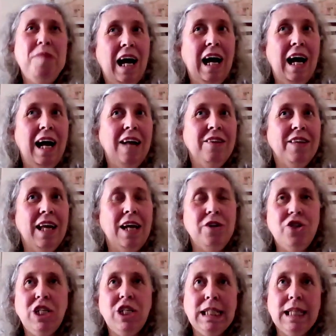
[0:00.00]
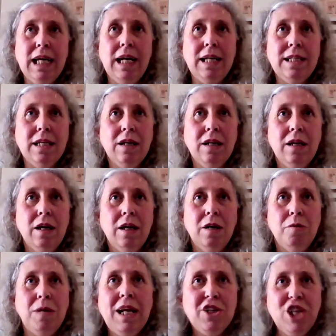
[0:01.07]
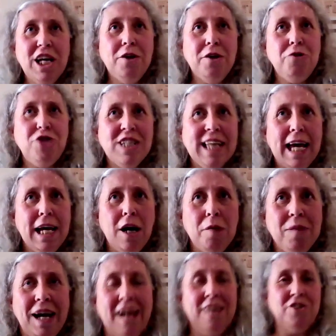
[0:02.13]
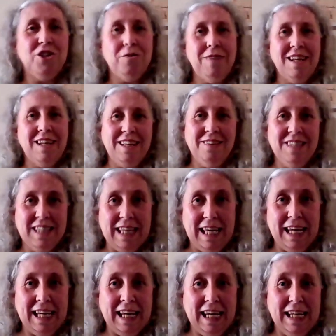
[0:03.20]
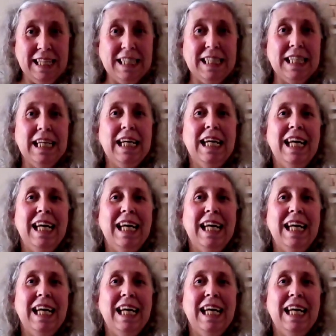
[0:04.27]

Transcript: And then she said, "Well, actually, I know she's gay, I'm gay," and she ran down the staircase.